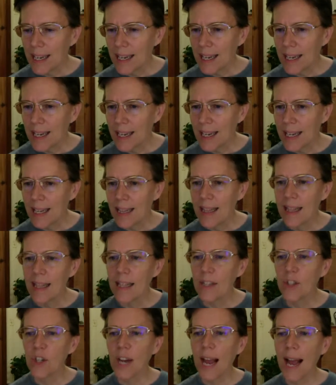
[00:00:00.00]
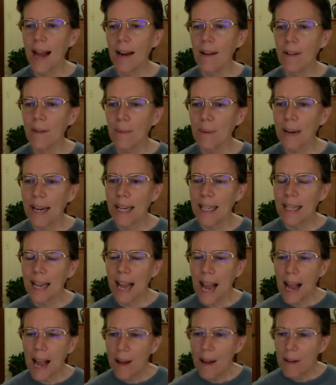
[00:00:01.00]
in the chat right
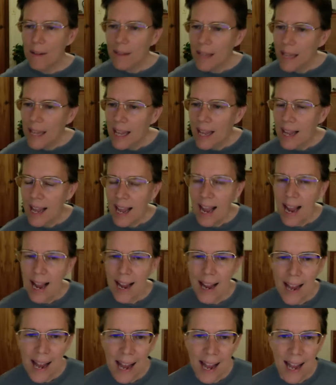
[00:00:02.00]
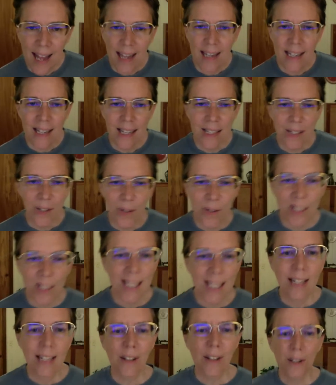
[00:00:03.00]
now. And as soon as
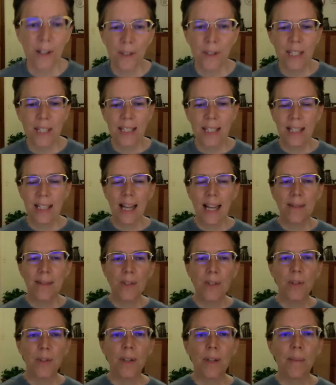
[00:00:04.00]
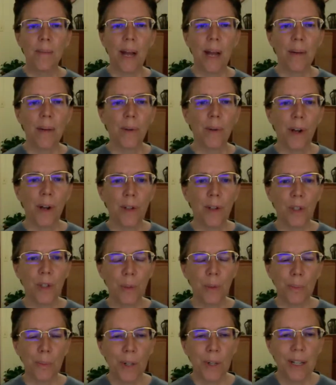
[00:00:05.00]
I close this live stream, I will also
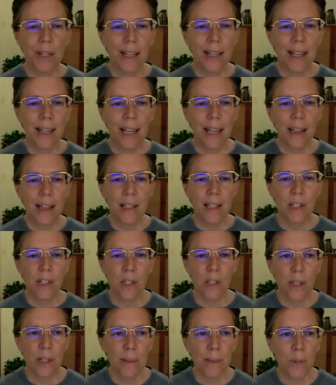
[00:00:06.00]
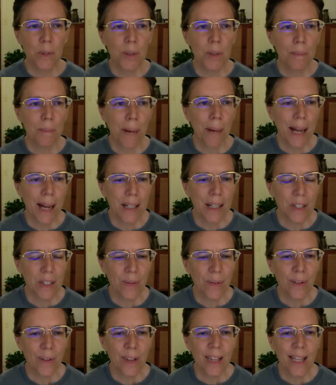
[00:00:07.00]
put it in the description box
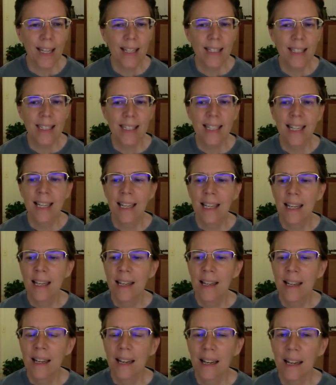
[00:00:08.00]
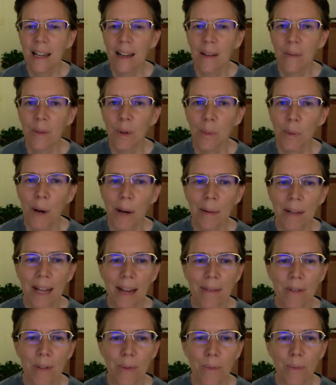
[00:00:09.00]
for this. You probably
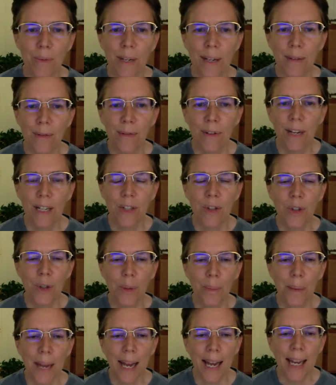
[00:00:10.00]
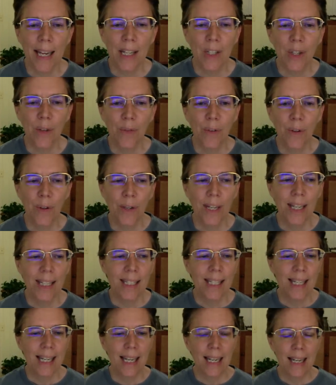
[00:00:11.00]
have to refresh your page if you need
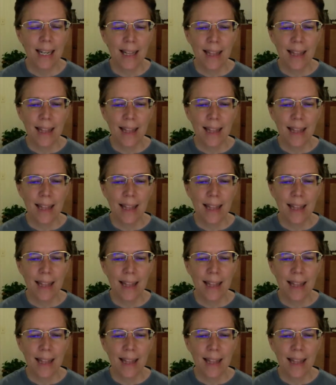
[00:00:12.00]
to get it